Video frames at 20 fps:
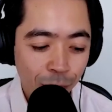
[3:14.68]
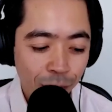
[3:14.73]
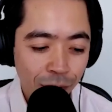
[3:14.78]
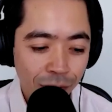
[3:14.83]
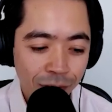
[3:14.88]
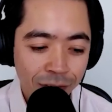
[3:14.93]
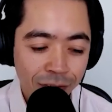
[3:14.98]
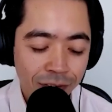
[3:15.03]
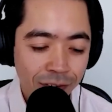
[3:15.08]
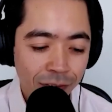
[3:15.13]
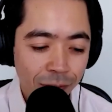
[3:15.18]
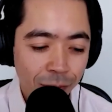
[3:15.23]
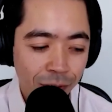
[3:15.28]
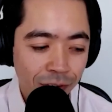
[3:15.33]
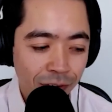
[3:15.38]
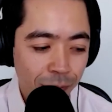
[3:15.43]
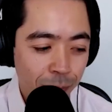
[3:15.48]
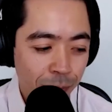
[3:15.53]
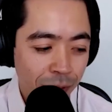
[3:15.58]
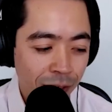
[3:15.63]
was
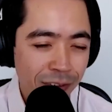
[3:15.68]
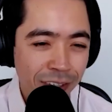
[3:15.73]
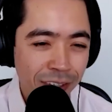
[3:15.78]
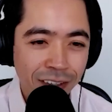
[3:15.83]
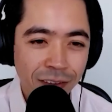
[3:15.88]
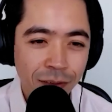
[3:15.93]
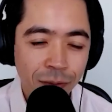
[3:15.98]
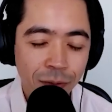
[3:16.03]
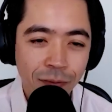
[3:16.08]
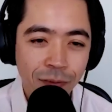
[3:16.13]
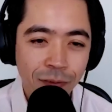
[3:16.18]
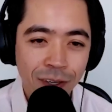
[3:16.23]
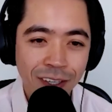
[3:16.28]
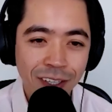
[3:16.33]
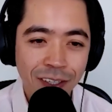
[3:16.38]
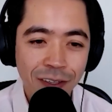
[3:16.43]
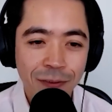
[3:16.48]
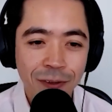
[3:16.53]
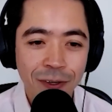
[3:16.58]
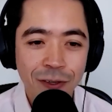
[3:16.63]
pivoted to a very
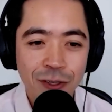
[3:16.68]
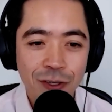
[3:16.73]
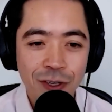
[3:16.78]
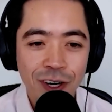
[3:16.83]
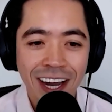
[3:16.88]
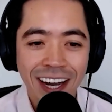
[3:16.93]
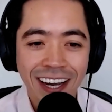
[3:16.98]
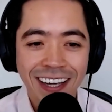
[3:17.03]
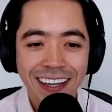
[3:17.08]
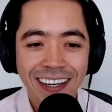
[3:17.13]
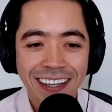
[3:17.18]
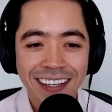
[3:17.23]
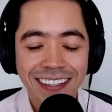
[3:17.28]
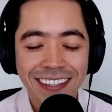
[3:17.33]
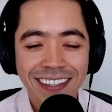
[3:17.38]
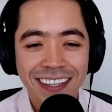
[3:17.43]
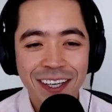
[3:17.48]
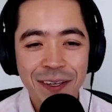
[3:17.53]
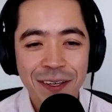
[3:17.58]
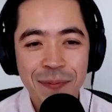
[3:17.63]
different track.
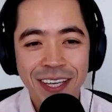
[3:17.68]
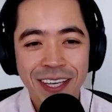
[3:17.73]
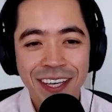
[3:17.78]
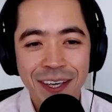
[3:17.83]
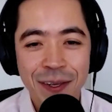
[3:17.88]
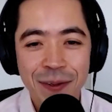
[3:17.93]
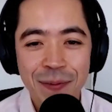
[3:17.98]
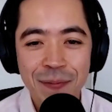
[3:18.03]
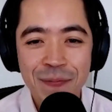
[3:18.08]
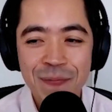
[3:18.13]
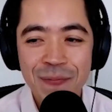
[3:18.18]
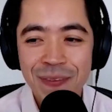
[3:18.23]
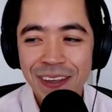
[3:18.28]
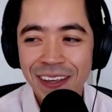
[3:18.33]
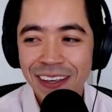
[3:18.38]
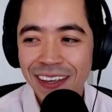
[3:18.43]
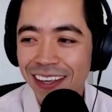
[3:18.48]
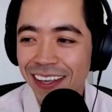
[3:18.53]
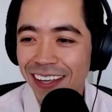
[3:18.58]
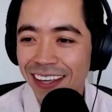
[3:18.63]
I became
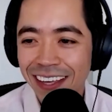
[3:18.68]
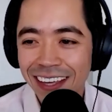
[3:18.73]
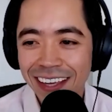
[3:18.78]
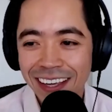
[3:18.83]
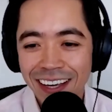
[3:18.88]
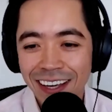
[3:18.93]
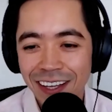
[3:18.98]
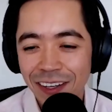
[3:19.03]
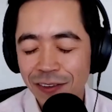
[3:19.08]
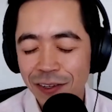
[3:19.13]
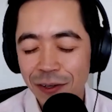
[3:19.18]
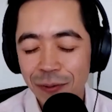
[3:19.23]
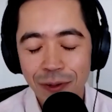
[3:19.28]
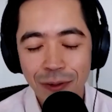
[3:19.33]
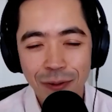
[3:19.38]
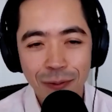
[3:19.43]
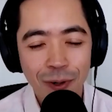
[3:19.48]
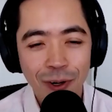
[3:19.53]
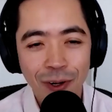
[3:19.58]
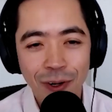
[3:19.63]
so
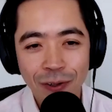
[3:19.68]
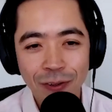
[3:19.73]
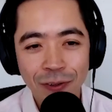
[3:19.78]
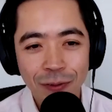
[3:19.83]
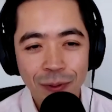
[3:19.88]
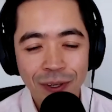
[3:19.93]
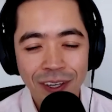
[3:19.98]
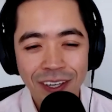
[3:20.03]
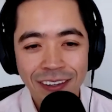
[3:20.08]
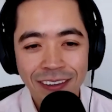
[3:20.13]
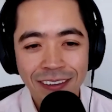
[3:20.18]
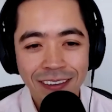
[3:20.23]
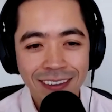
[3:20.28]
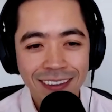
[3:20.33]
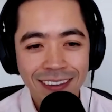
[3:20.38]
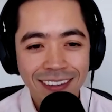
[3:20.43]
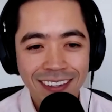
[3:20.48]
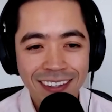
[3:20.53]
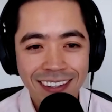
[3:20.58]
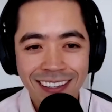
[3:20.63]
enthralled with
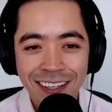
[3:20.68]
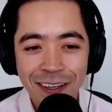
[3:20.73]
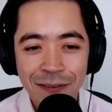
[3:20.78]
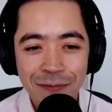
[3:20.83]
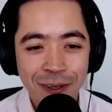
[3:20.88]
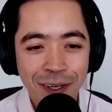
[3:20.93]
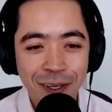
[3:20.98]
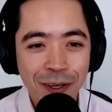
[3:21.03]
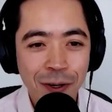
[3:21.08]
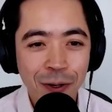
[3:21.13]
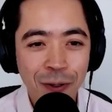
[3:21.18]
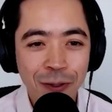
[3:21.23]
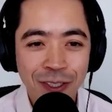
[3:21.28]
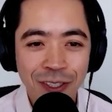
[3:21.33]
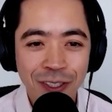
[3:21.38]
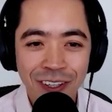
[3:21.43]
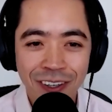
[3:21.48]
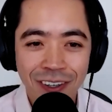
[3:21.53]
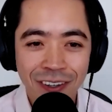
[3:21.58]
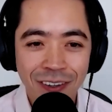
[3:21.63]
different
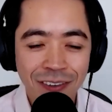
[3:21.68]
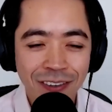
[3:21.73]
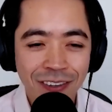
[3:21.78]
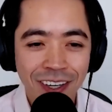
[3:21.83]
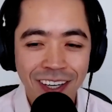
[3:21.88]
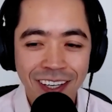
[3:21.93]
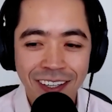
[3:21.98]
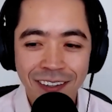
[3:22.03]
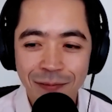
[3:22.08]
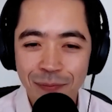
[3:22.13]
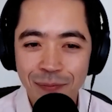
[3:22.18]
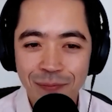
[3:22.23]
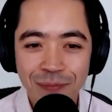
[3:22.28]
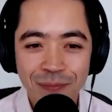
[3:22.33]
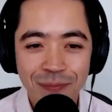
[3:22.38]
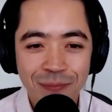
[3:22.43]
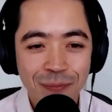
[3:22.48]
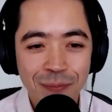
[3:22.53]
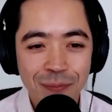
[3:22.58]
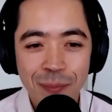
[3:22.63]
cultures and
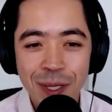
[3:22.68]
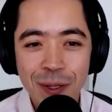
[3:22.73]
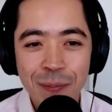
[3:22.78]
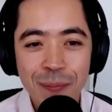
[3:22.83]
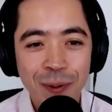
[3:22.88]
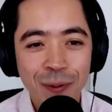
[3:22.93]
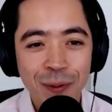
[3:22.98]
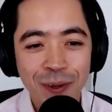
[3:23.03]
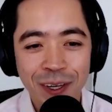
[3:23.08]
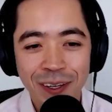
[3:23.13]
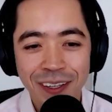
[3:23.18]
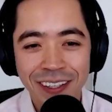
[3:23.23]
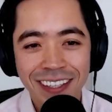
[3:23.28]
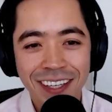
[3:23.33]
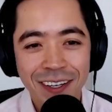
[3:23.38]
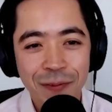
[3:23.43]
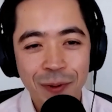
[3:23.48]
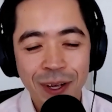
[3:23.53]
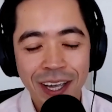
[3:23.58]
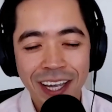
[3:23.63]
people
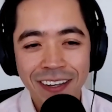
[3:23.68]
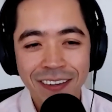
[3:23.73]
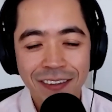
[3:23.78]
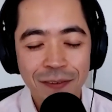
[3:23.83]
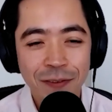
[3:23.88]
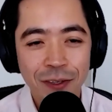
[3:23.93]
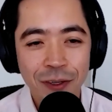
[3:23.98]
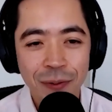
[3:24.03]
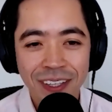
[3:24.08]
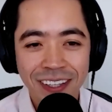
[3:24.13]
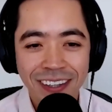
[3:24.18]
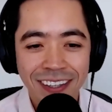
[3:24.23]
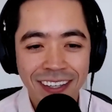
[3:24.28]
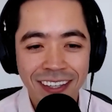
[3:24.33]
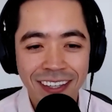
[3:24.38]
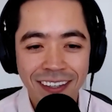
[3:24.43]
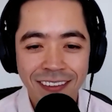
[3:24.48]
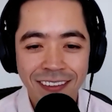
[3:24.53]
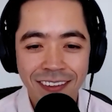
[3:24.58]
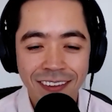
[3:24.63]
and ways of doing
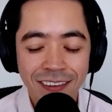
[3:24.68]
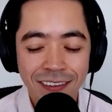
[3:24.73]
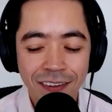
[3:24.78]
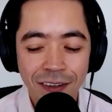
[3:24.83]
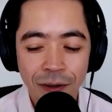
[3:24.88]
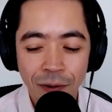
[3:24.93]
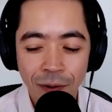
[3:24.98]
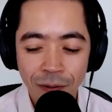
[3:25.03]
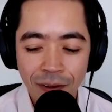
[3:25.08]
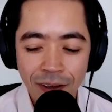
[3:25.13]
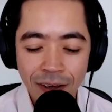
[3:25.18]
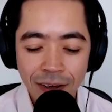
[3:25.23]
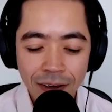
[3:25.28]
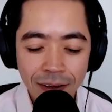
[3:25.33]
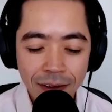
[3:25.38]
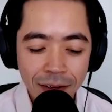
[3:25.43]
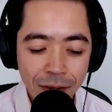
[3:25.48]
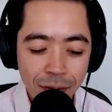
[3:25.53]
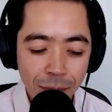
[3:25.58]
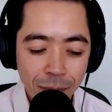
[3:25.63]
things. And so
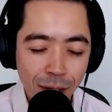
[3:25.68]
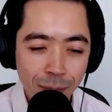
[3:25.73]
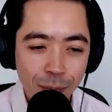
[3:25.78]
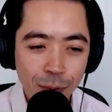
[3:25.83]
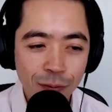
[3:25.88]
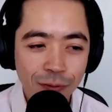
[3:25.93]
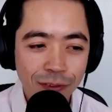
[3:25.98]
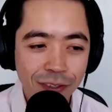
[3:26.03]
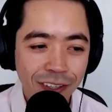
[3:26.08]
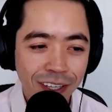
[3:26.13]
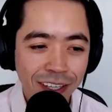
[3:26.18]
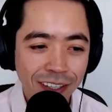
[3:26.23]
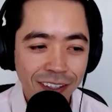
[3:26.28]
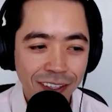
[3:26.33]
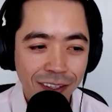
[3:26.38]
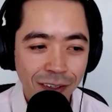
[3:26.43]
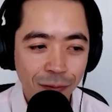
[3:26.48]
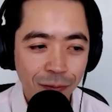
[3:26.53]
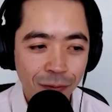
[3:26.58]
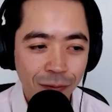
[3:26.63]
my move to
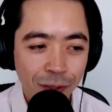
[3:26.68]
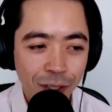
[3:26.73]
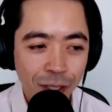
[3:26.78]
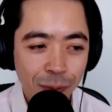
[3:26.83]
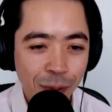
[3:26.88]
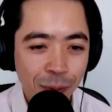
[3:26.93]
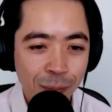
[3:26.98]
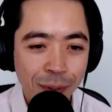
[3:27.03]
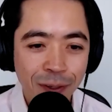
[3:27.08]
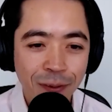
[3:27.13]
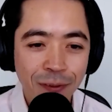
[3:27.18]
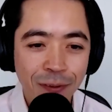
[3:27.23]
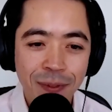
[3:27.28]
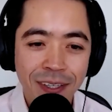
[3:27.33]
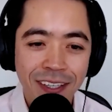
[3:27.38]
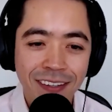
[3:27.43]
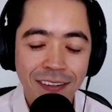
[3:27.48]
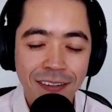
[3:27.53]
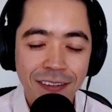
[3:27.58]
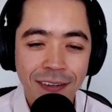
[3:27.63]
London really propelled me
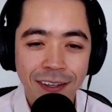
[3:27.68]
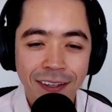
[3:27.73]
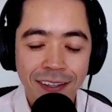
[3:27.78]
into